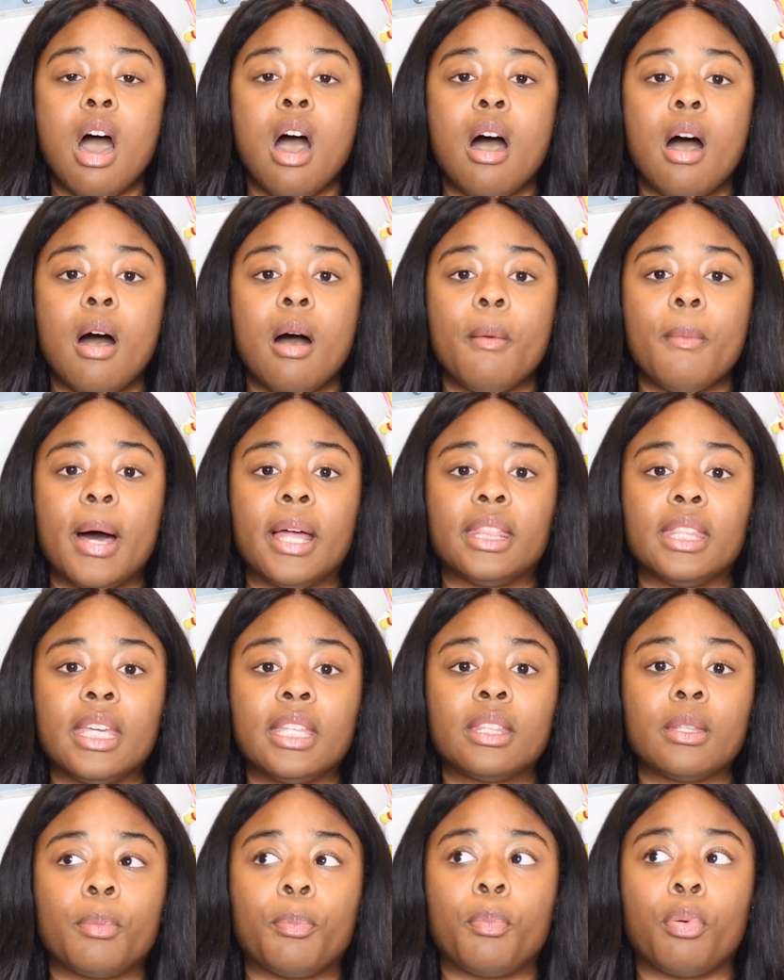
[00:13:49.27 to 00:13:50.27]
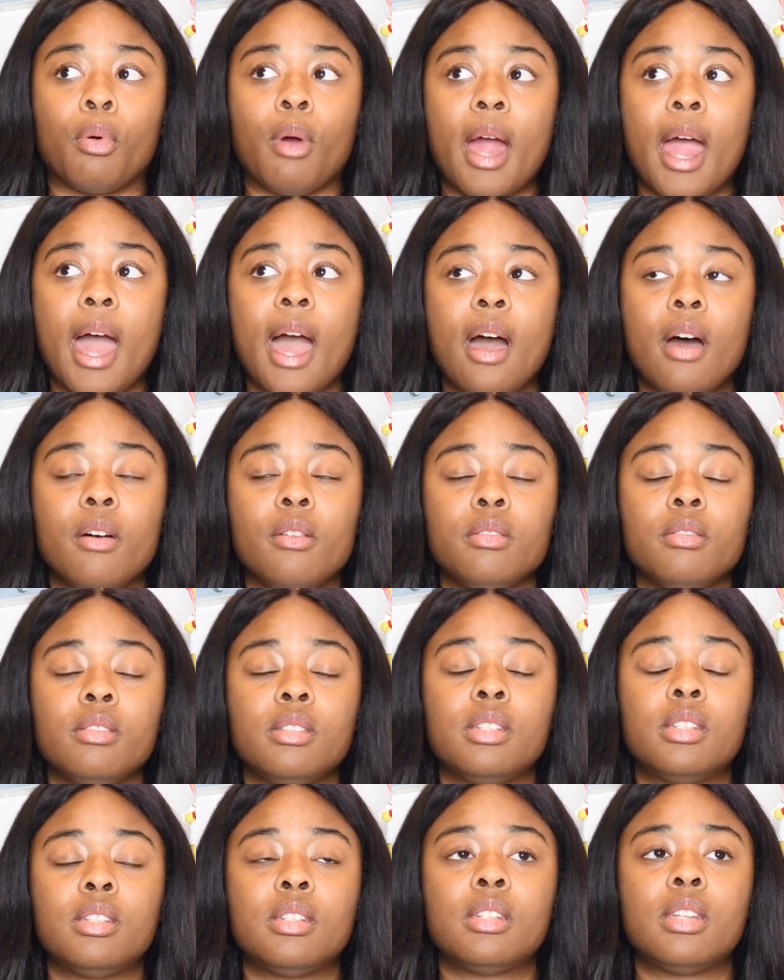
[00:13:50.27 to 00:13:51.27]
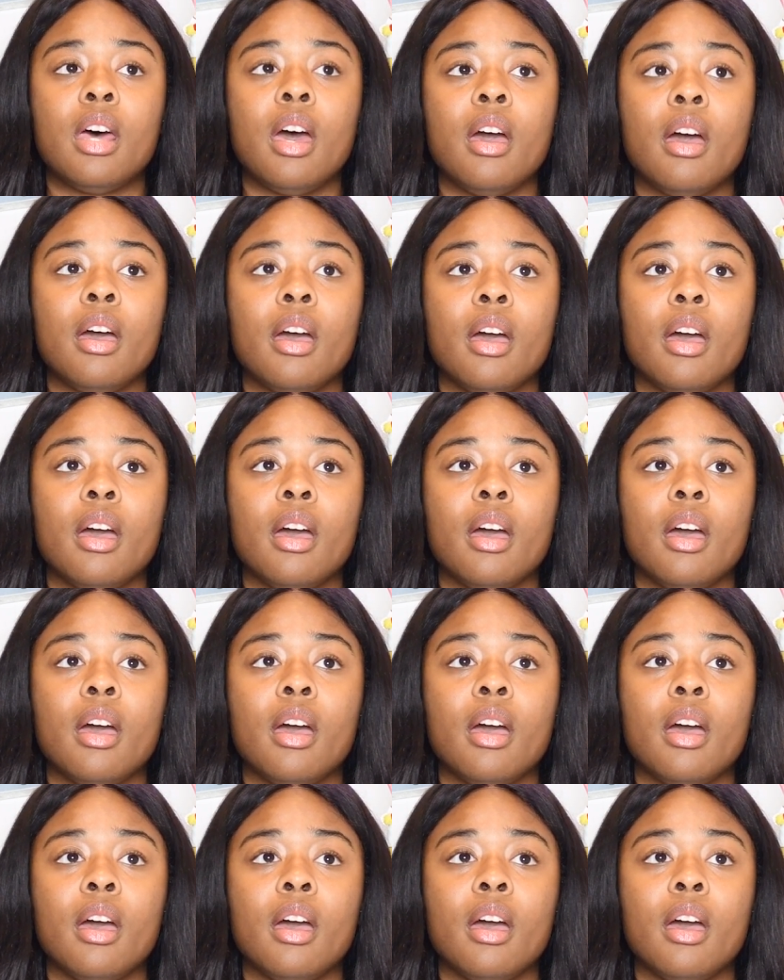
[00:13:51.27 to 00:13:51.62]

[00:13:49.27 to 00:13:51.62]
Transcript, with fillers: Um, I think the Browns